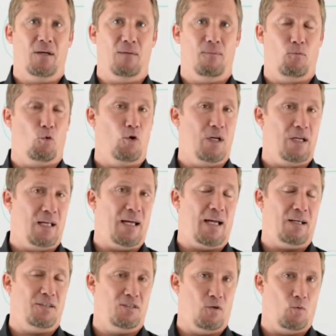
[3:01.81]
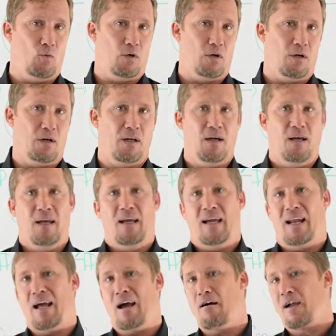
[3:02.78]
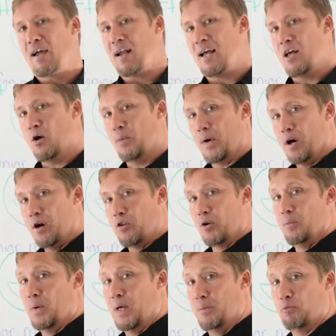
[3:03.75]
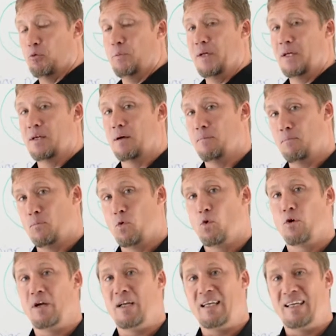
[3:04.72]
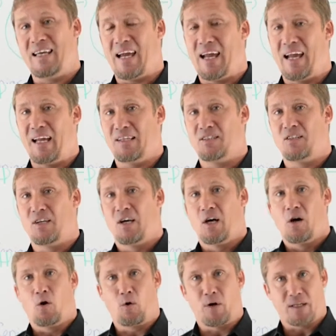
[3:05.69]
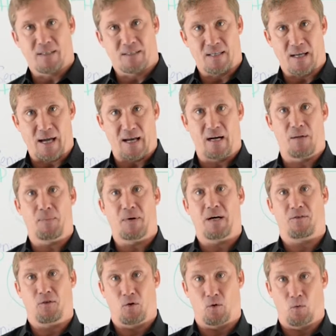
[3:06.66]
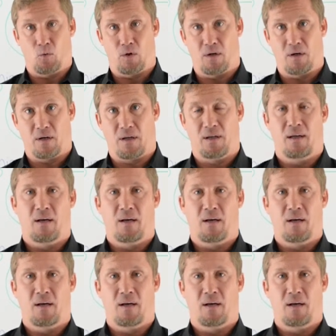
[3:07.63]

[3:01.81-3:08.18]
more engaged at work and how can I help other people become more engaged or excited about their work?